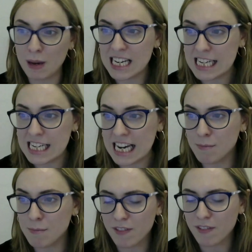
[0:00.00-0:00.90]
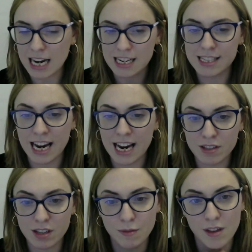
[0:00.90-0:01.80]
BT providing
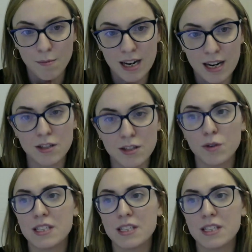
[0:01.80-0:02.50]
services within prison.